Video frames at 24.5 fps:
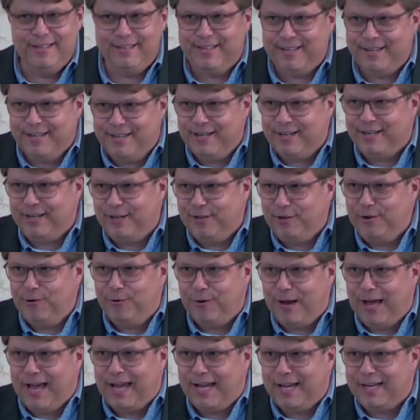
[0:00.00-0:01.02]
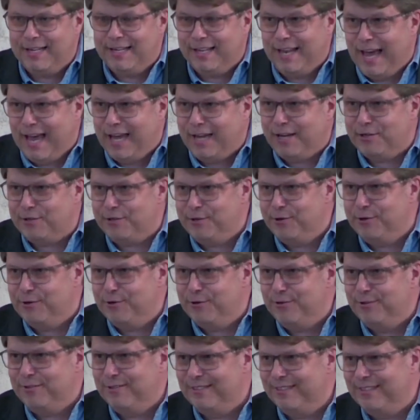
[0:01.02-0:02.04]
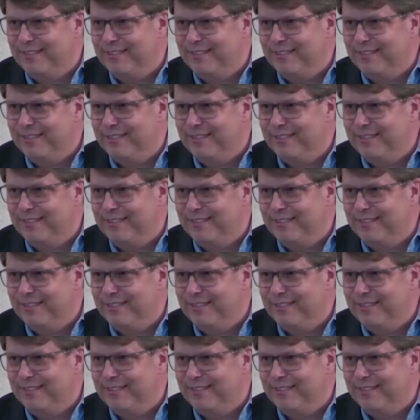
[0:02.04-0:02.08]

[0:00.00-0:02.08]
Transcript: the girl you liked you